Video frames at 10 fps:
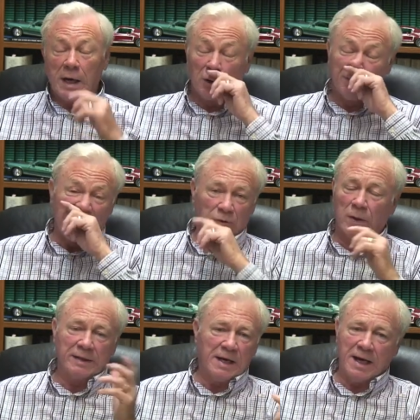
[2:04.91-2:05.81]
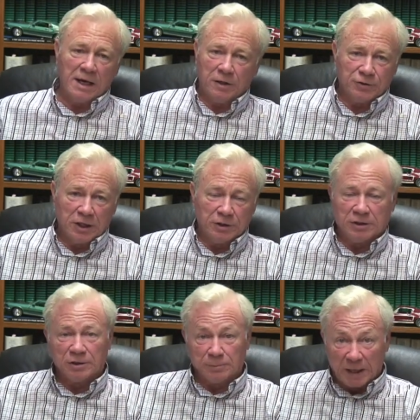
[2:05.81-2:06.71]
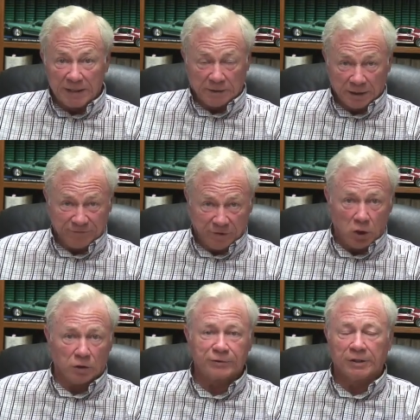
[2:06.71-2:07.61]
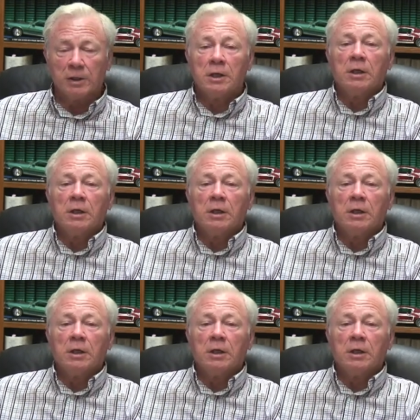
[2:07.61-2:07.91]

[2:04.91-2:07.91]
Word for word: And oh, by the way, that accusation is blatantly false.